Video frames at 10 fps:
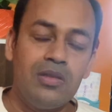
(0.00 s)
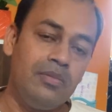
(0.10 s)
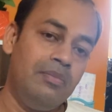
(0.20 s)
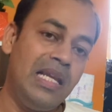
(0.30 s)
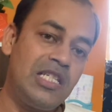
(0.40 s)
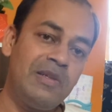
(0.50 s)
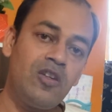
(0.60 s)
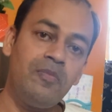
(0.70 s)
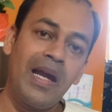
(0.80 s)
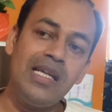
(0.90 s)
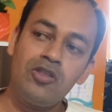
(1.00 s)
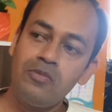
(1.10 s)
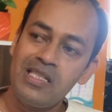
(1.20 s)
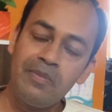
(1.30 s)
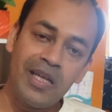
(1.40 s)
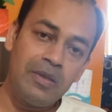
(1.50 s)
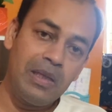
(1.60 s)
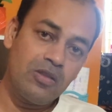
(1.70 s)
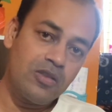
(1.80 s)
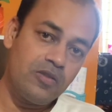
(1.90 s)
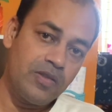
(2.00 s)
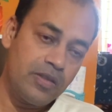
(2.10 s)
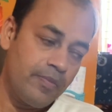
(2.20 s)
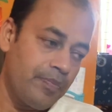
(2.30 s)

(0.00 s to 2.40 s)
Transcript: management of brands could be a separate microservice,